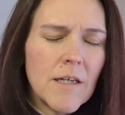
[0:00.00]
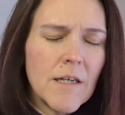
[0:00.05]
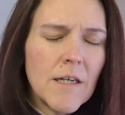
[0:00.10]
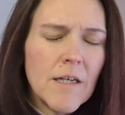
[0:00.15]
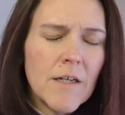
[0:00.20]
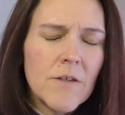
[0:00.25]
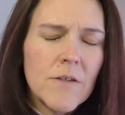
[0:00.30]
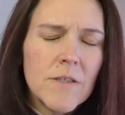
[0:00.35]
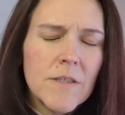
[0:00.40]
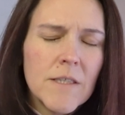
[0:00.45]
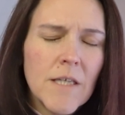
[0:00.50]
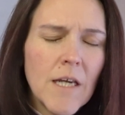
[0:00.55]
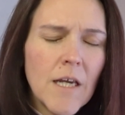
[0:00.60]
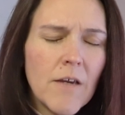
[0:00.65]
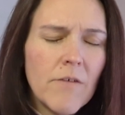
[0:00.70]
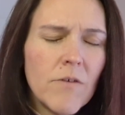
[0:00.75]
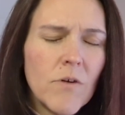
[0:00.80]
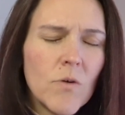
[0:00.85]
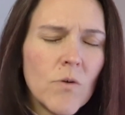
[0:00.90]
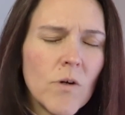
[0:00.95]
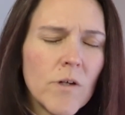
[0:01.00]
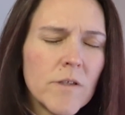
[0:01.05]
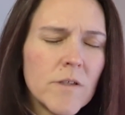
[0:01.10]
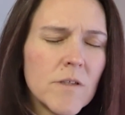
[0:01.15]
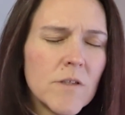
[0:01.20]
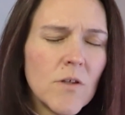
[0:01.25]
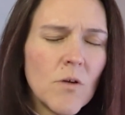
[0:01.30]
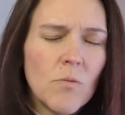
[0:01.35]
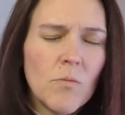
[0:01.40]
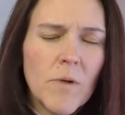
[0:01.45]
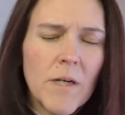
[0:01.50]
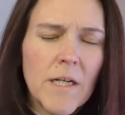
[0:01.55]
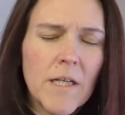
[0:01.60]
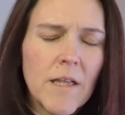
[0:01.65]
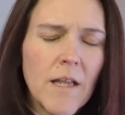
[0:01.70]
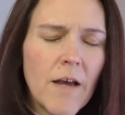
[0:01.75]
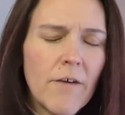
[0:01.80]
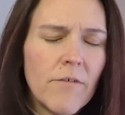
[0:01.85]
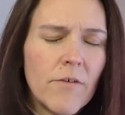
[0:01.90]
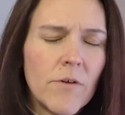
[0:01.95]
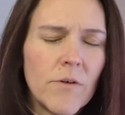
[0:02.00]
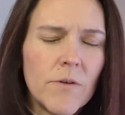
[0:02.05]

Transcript: It'll save you on so many levels.